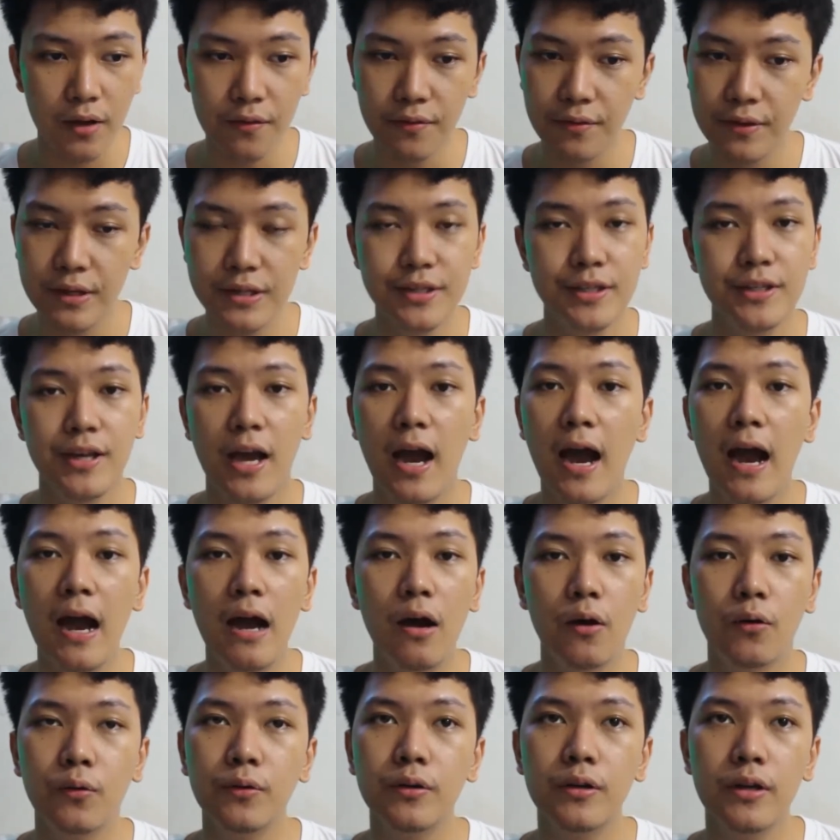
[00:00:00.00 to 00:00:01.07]
this
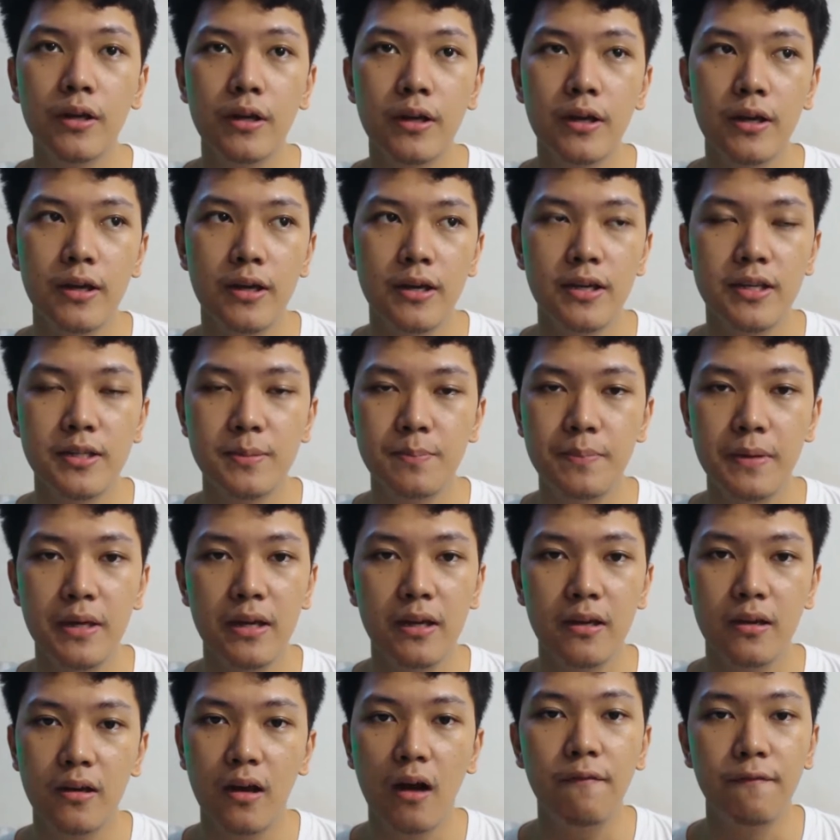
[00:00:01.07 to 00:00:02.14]
town is
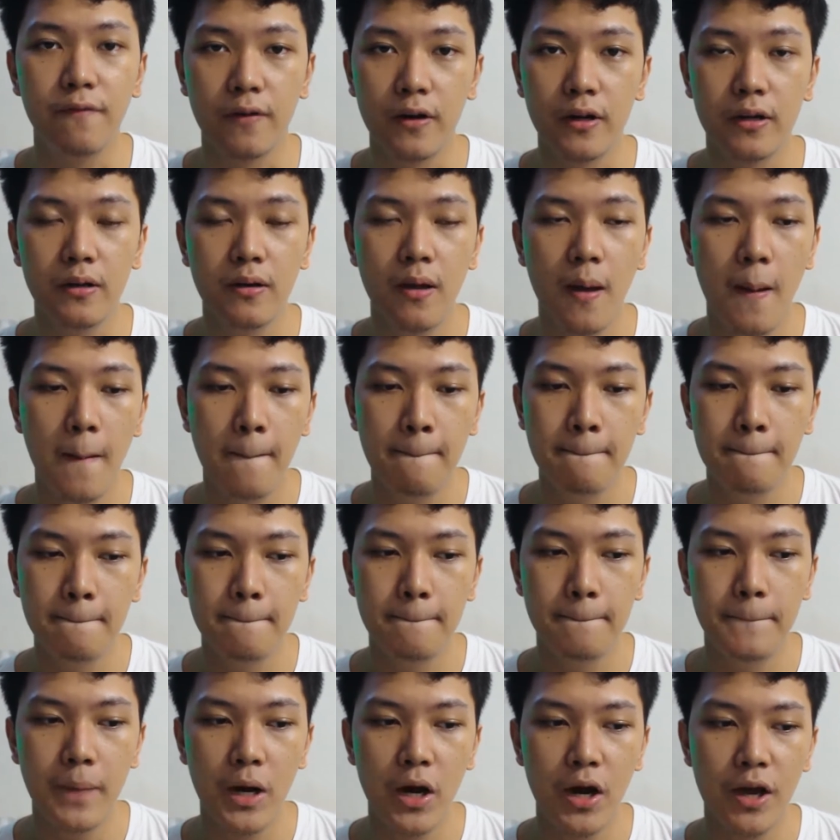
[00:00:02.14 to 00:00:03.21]
being governed
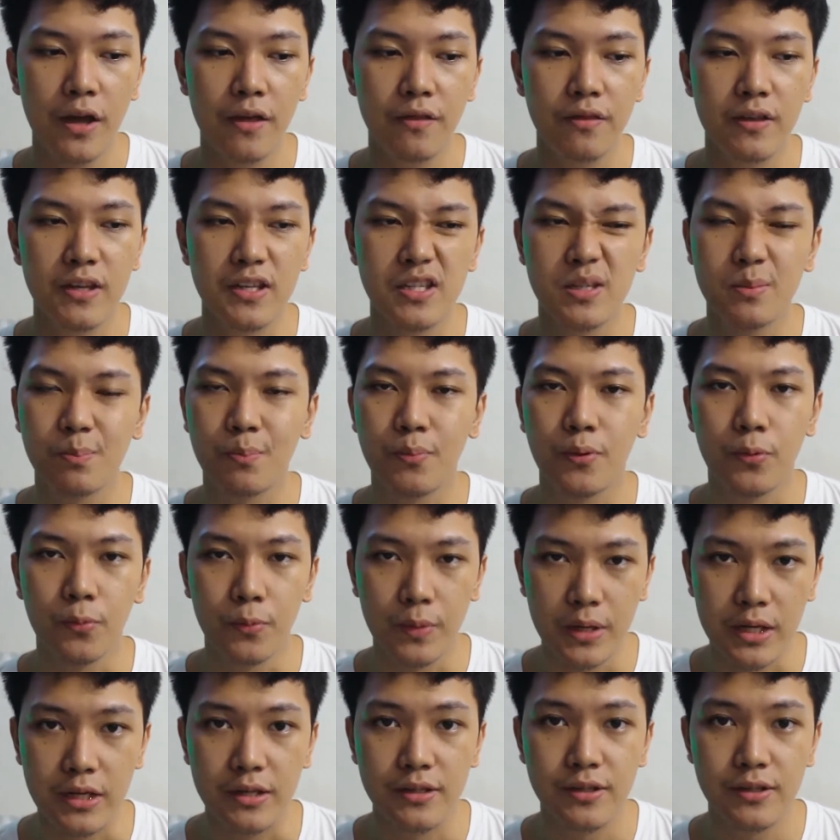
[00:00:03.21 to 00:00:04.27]
by this
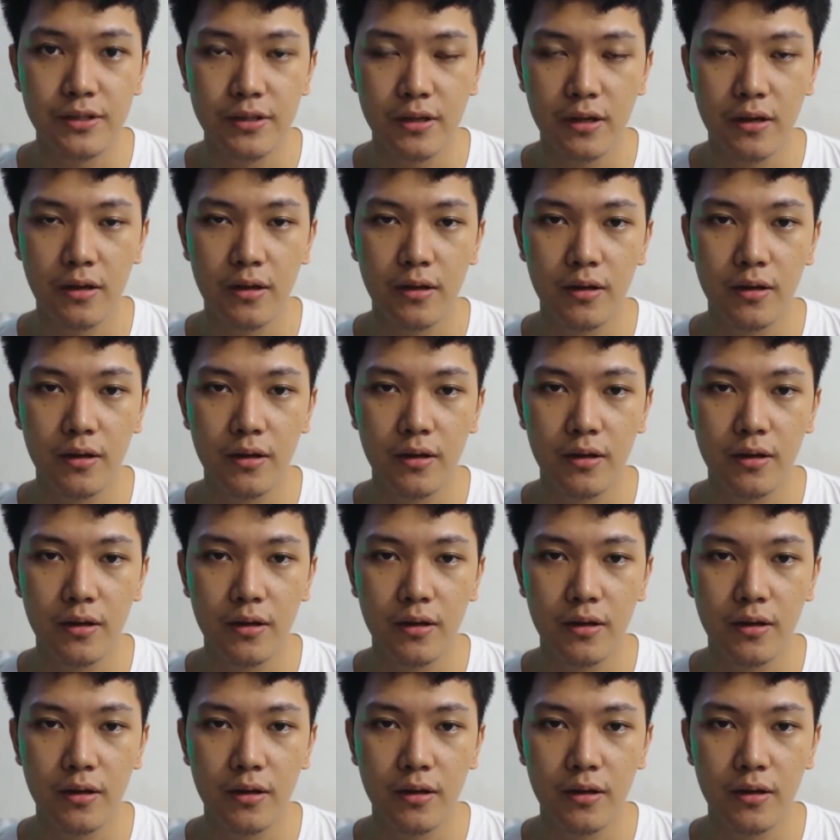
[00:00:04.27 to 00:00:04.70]
priest.